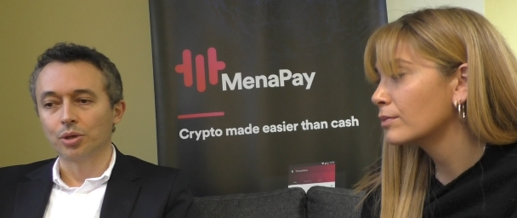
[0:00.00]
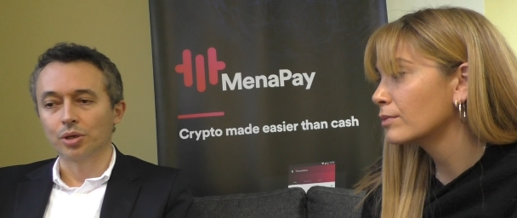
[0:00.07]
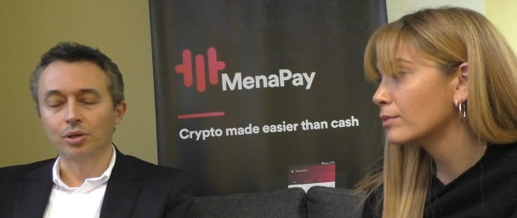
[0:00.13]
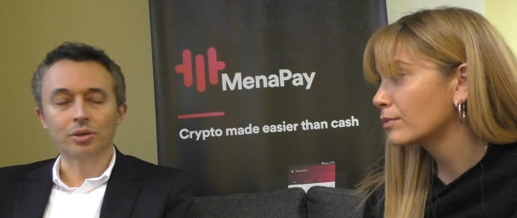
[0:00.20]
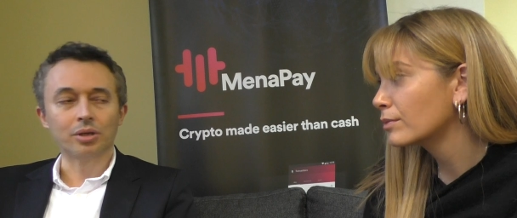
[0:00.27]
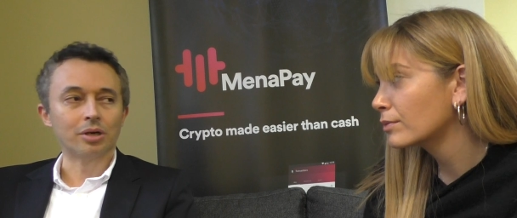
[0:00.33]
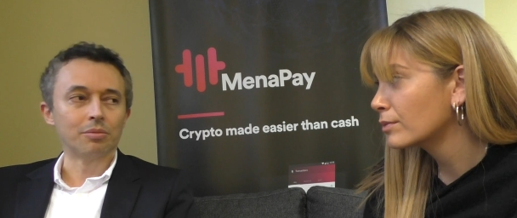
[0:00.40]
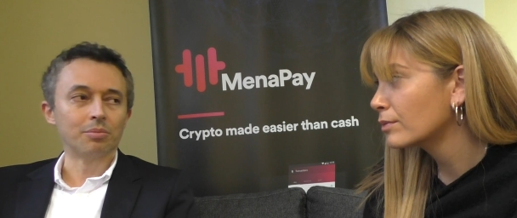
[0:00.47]
Speaker 1: work
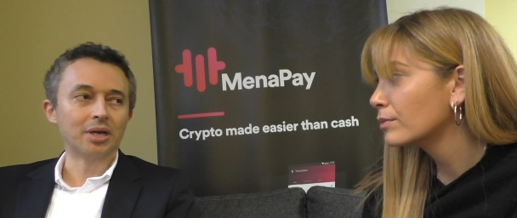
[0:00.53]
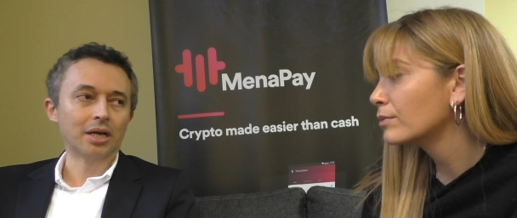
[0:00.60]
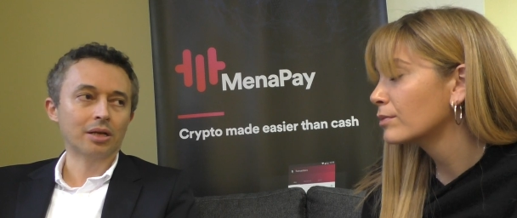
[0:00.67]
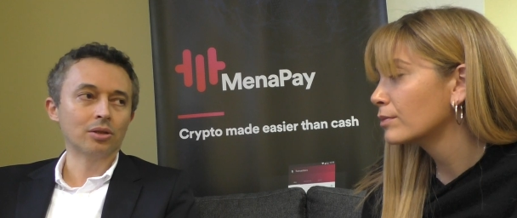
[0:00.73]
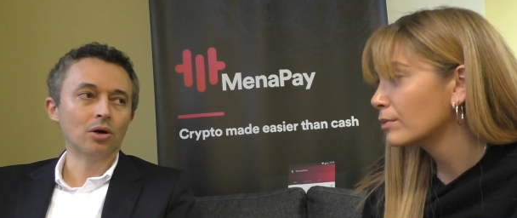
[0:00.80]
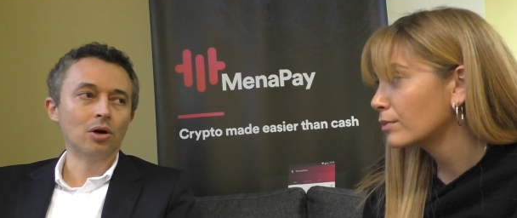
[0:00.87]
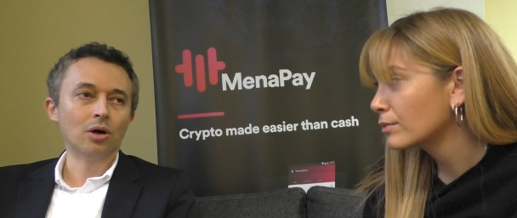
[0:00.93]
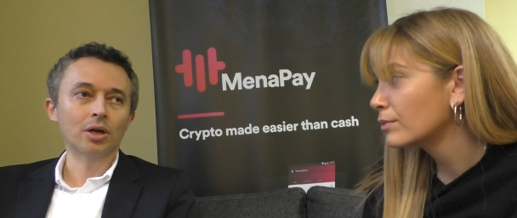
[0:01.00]
on our
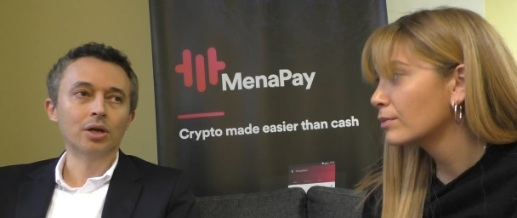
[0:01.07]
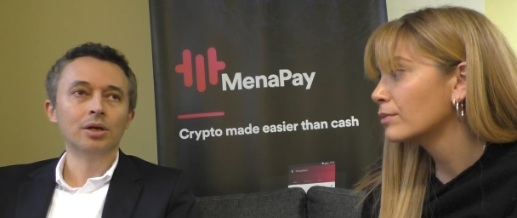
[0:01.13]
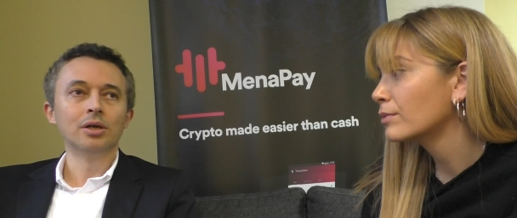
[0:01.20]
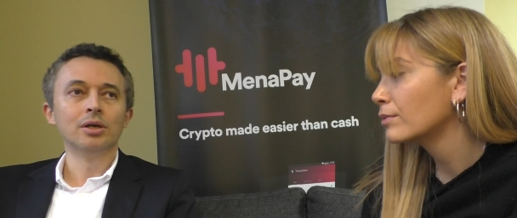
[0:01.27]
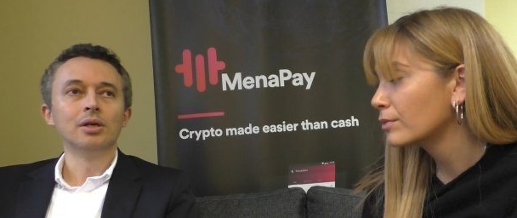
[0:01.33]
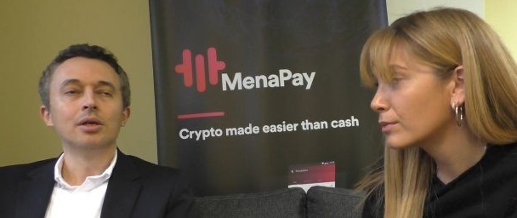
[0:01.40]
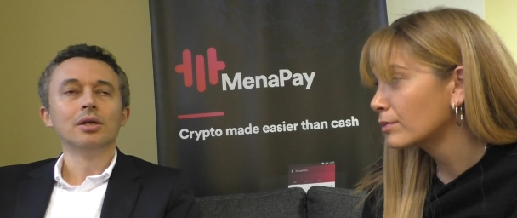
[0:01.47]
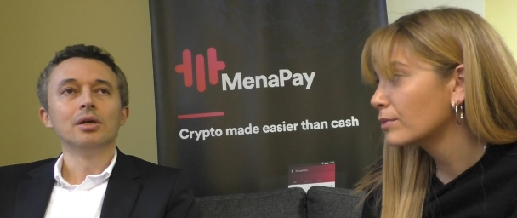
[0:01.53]
backlog,
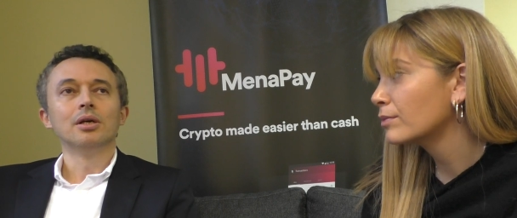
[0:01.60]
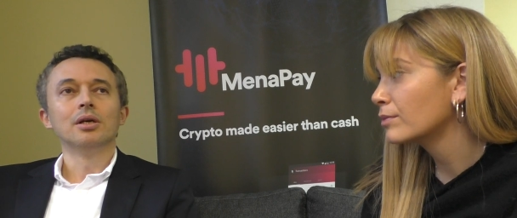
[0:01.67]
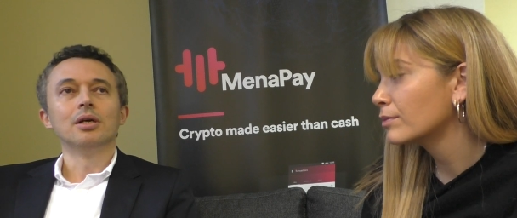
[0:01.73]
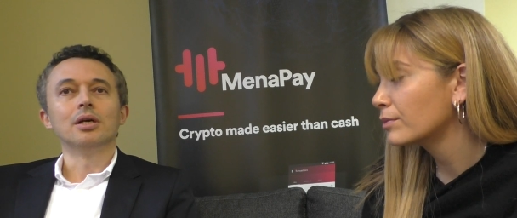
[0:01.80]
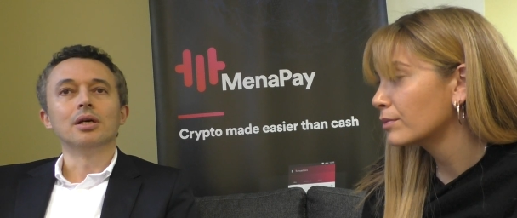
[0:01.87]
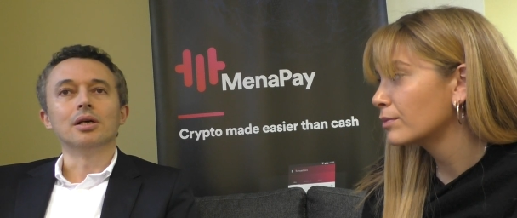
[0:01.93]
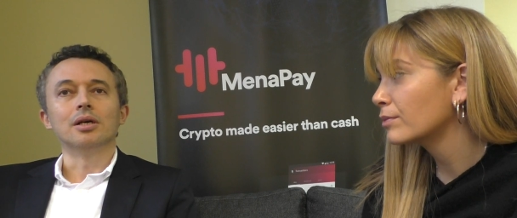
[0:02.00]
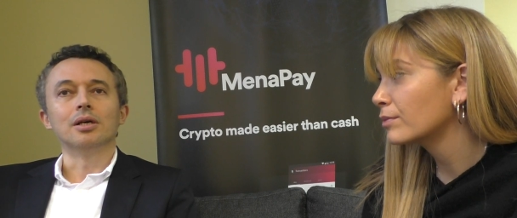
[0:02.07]

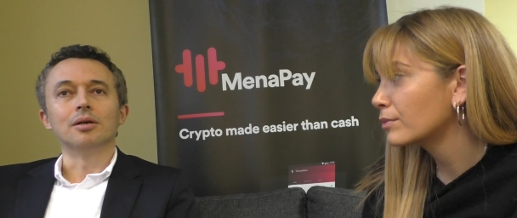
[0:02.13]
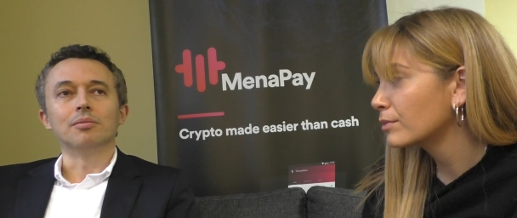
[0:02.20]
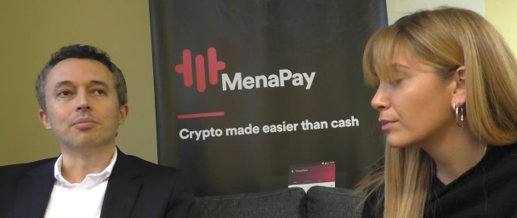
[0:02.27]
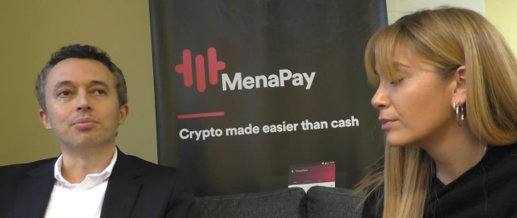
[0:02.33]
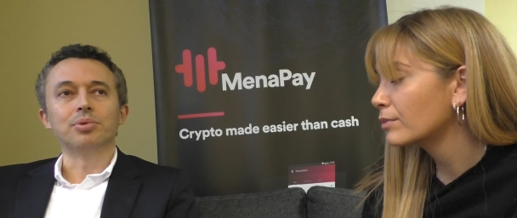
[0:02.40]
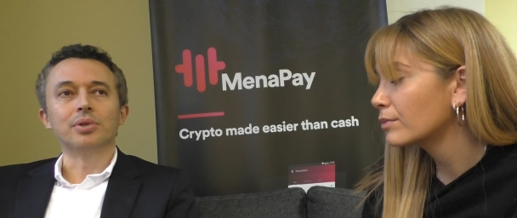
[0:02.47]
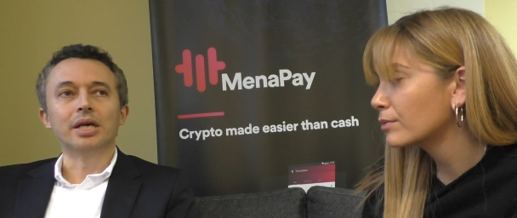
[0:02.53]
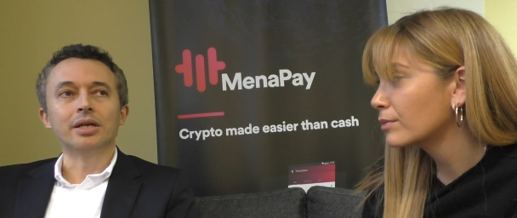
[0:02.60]

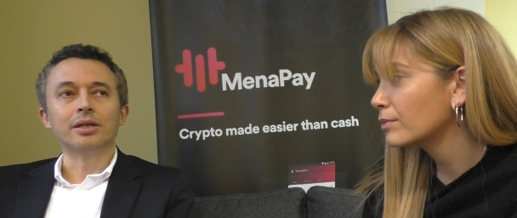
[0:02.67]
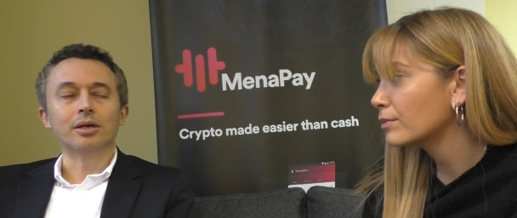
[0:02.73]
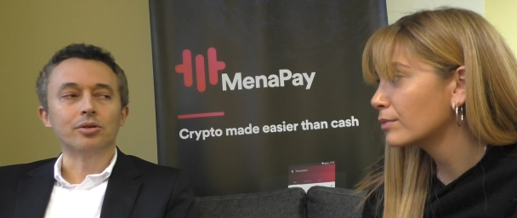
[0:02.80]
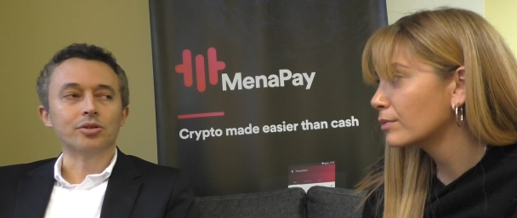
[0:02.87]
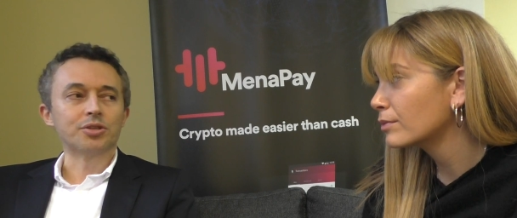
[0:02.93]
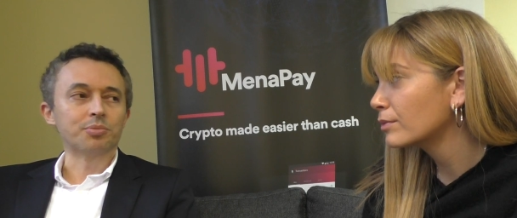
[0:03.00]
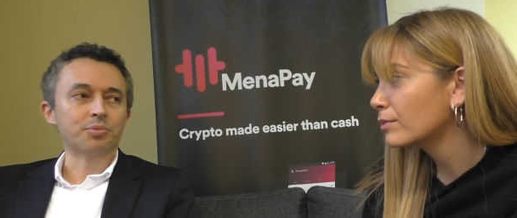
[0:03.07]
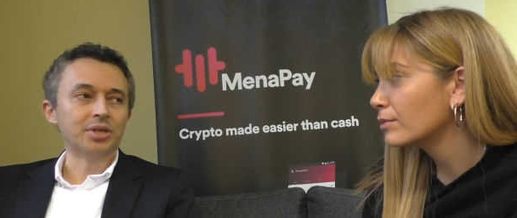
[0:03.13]
plan our
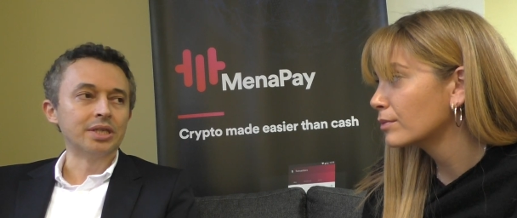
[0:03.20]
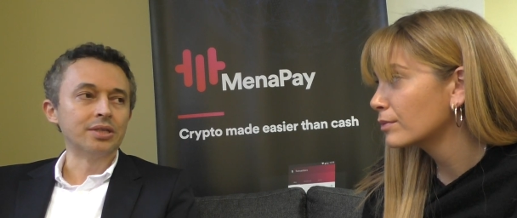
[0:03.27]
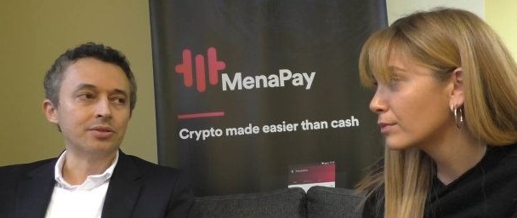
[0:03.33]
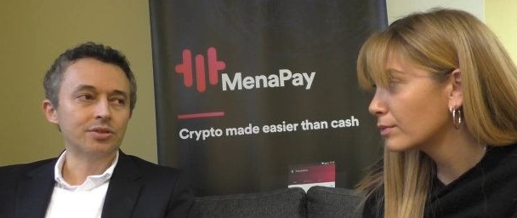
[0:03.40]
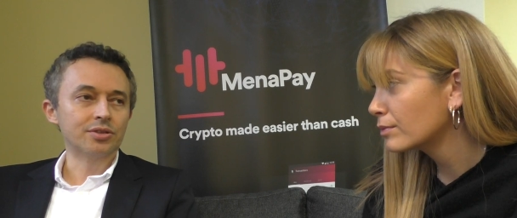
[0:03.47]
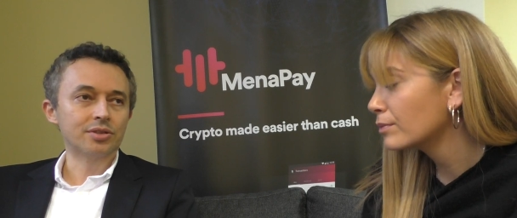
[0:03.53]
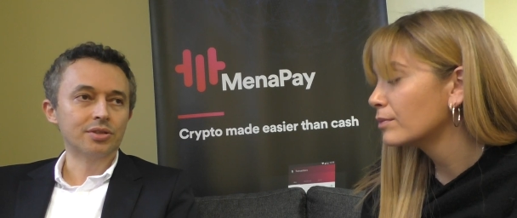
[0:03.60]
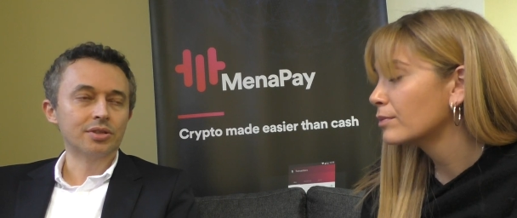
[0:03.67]

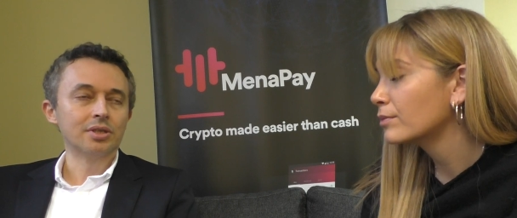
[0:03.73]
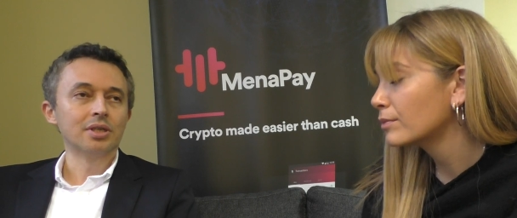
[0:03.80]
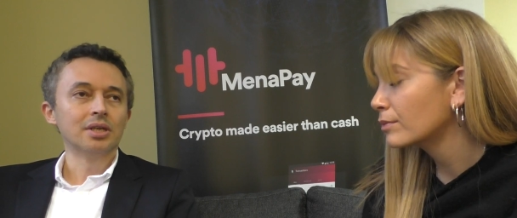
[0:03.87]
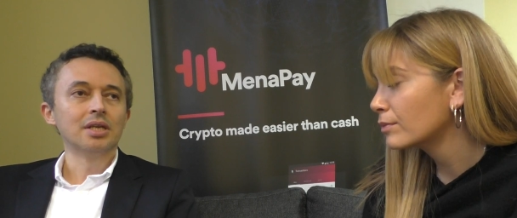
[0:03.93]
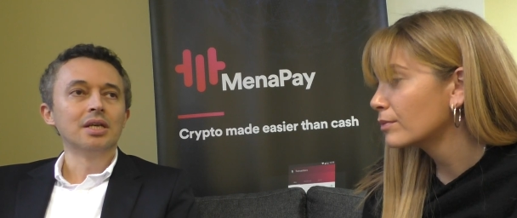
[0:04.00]
sprints,